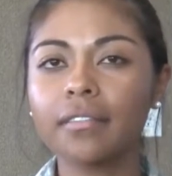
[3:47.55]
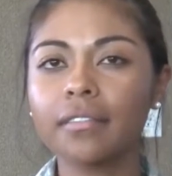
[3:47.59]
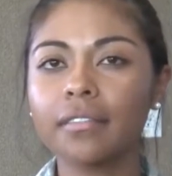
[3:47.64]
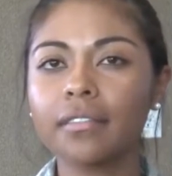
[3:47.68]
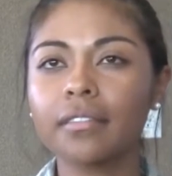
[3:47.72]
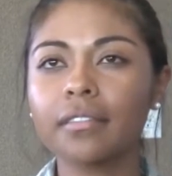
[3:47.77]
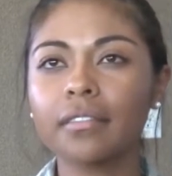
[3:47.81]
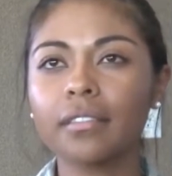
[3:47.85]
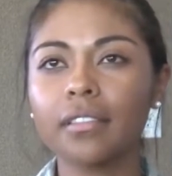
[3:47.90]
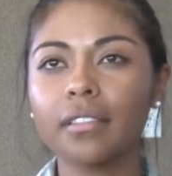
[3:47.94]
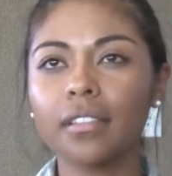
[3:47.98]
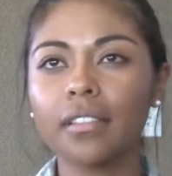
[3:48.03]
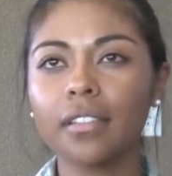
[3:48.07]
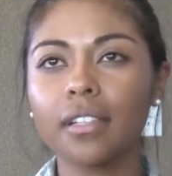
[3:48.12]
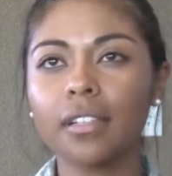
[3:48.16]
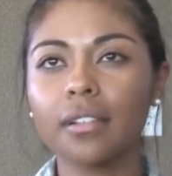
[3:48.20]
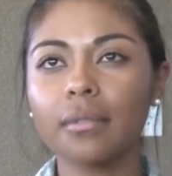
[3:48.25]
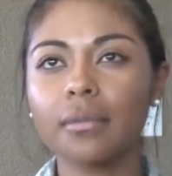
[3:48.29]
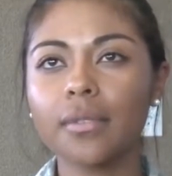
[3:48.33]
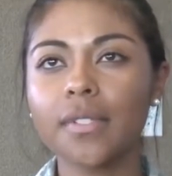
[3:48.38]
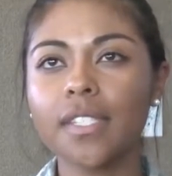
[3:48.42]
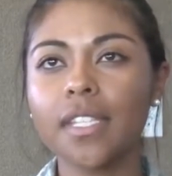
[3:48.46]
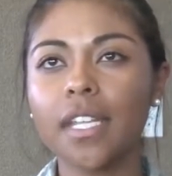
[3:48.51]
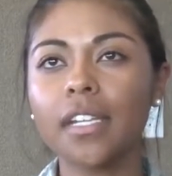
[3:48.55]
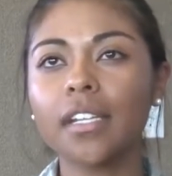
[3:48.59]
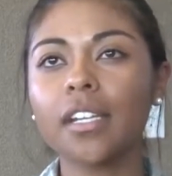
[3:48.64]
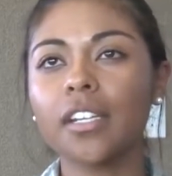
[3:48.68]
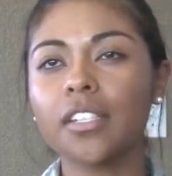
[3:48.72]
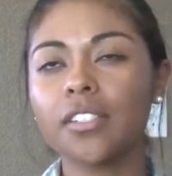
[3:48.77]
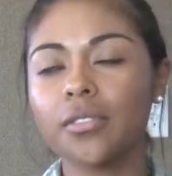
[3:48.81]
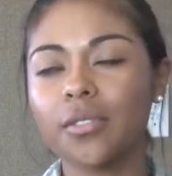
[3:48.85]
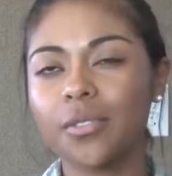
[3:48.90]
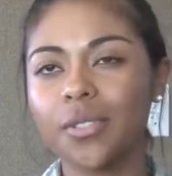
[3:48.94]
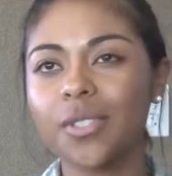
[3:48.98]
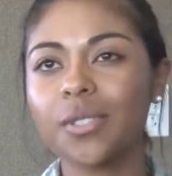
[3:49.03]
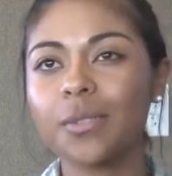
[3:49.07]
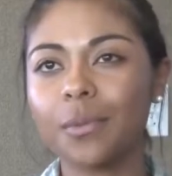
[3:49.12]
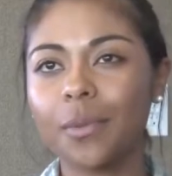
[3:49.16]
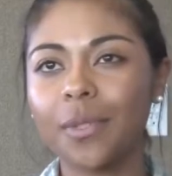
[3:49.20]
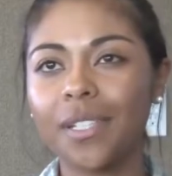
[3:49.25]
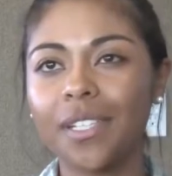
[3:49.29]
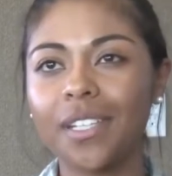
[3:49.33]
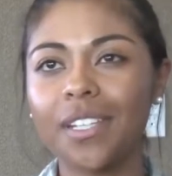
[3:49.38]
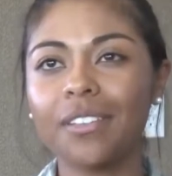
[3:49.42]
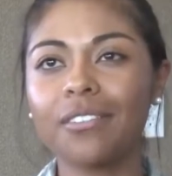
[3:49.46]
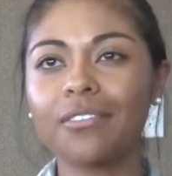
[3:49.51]
It was
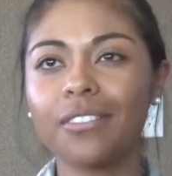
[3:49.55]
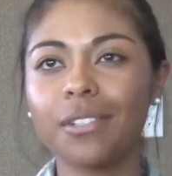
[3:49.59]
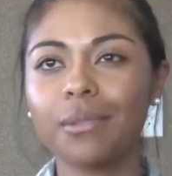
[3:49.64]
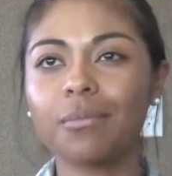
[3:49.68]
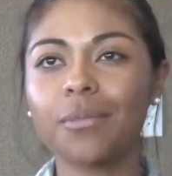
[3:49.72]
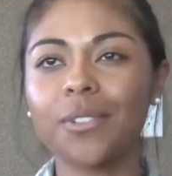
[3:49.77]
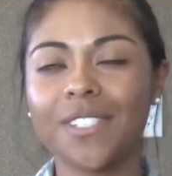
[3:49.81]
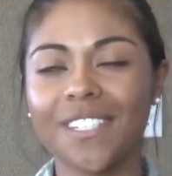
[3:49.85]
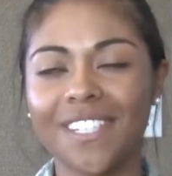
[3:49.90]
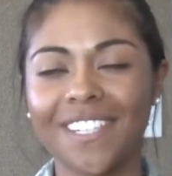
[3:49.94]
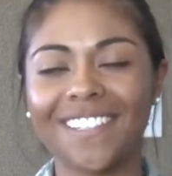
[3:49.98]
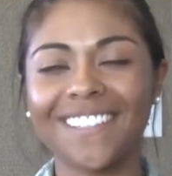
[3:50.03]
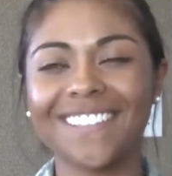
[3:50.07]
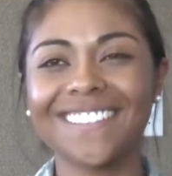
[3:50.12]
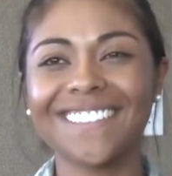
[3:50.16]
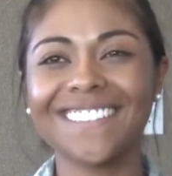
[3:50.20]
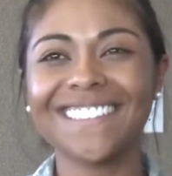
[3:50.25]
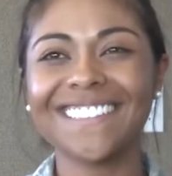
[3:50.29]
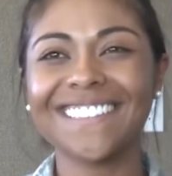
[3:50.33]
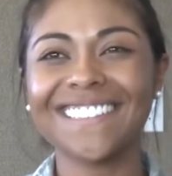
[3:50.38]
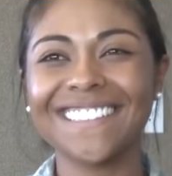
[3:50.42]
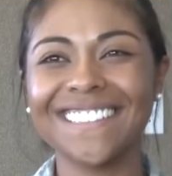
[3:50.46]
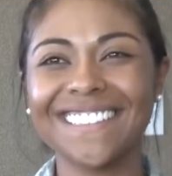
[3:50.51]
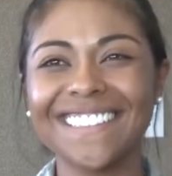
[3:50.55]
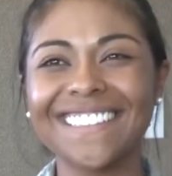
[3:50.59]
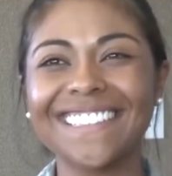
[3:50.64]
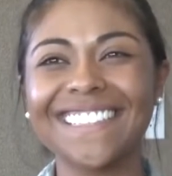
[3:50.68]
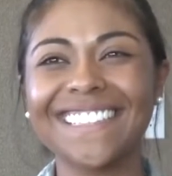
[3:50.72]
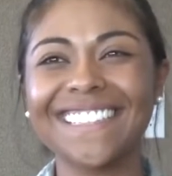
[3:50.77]
928 feet per second.